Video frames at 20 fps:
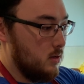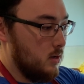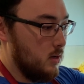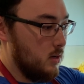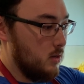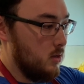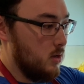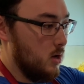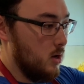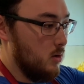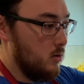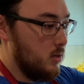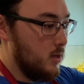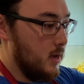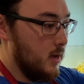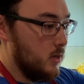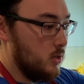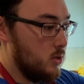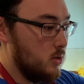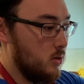dough
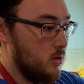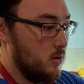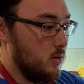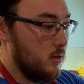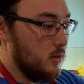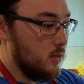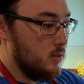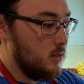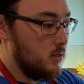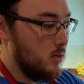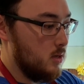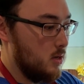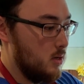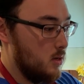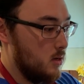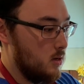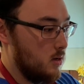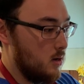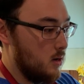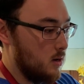texture. It's
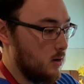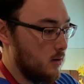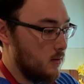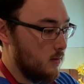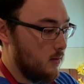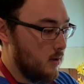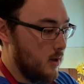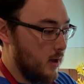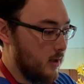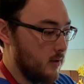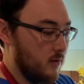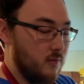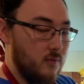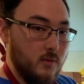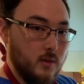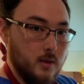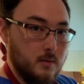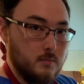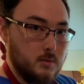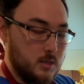kind of
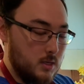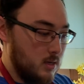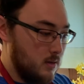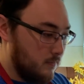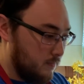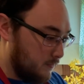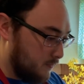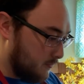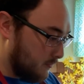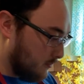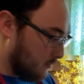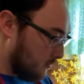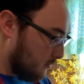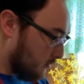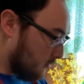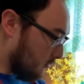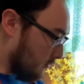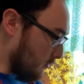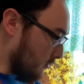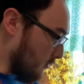flimsy.
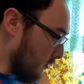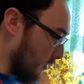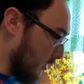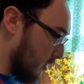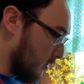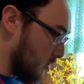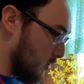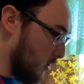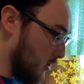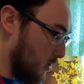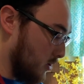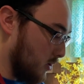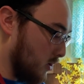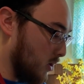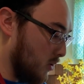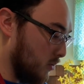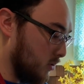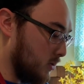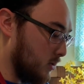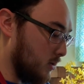And so you're
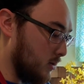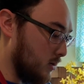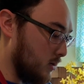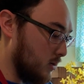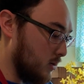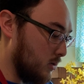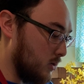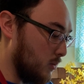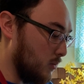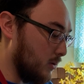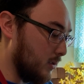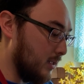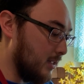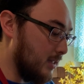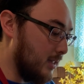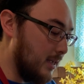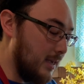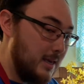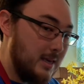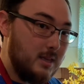going to want to
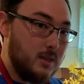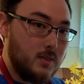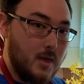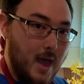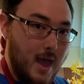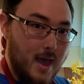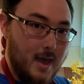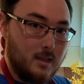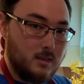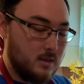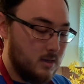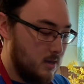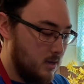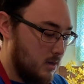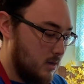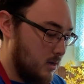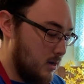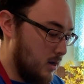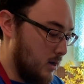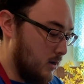knead that.
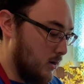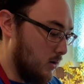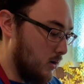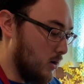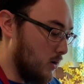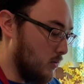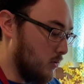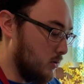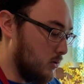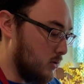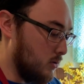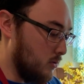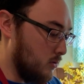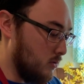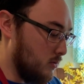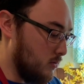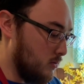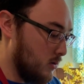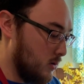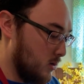You're going
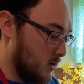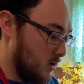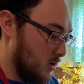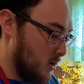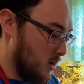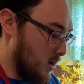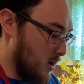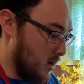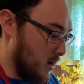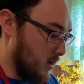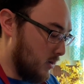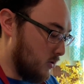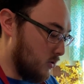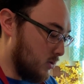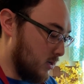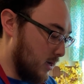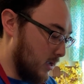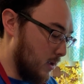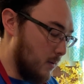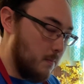to
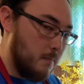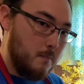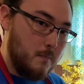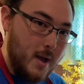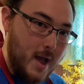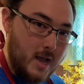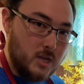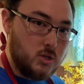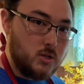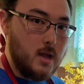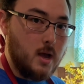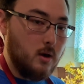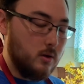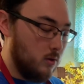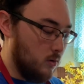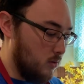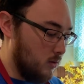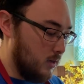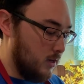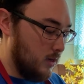just kind of mash down
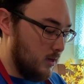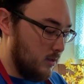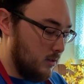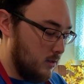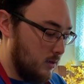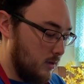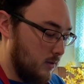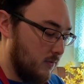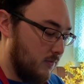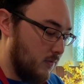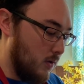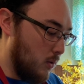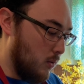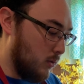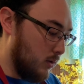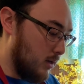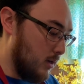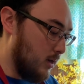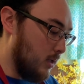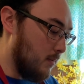on it and
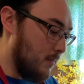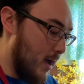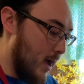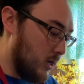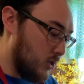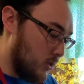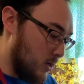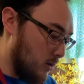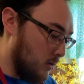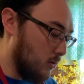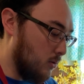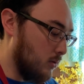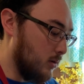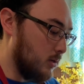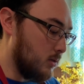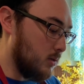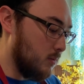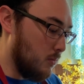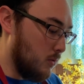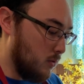fold it and mash down on
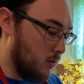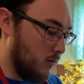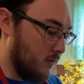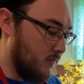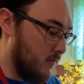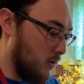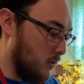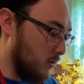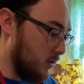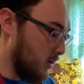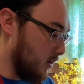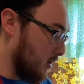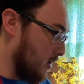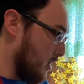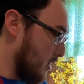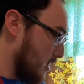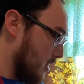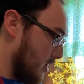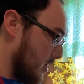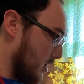it some more and fold it
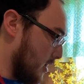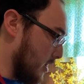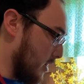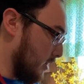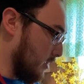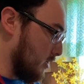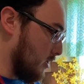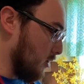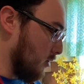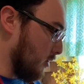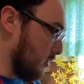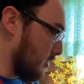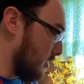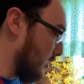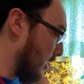until it's